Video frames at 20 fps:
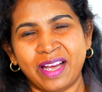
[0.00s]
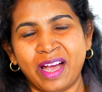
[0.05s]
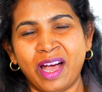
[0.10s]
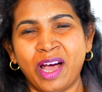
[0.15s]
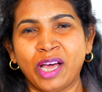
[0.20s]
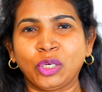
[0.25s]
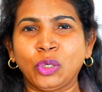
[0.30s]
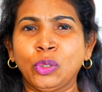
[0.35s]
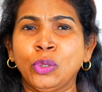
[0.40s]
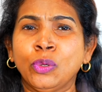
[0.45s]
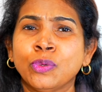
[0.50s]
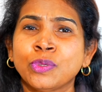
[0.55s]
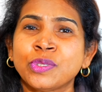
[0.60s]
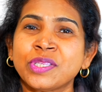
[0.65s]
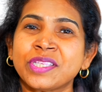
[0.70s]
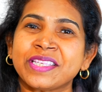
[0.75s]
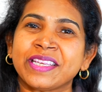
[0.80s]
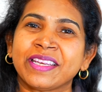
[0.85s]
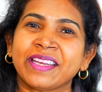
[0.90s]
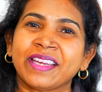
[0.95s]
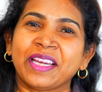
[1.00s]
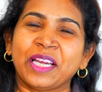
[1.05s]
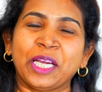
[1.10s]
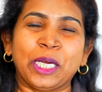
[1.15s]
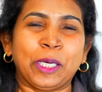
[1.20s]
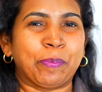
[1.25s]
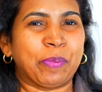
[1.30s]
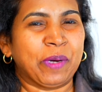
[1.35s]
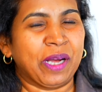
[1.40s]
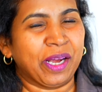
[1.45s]
are loosed
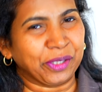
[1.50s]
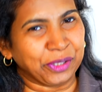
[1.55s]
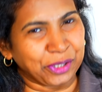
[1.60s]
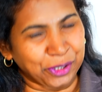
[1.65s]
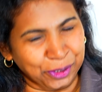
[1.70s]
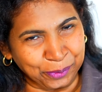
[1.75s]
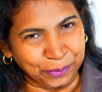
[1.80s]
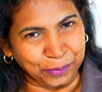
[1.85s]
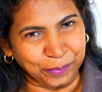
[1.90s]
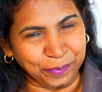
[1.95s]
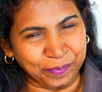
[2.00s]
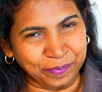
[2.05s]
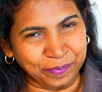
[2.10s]
upon you.